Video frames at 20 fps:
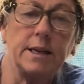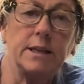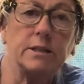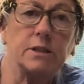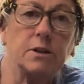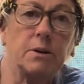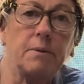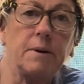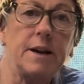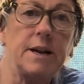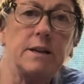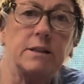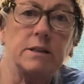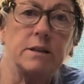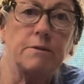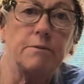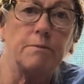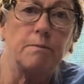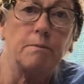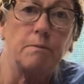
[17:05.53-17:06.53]
it's great
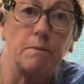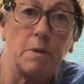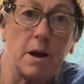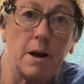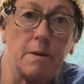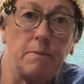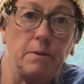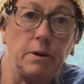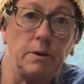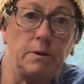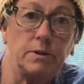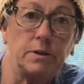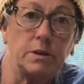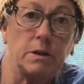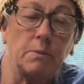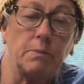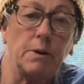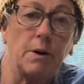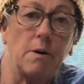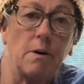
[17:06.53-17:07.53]
to use
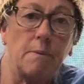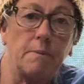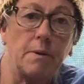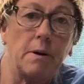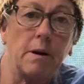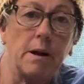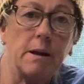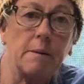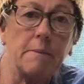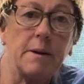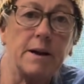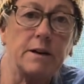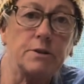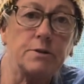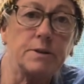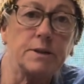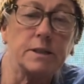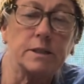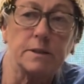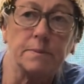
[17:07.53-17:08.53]
to blow up your air
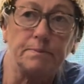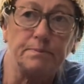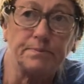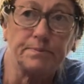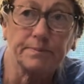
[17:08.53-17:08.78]
mattress.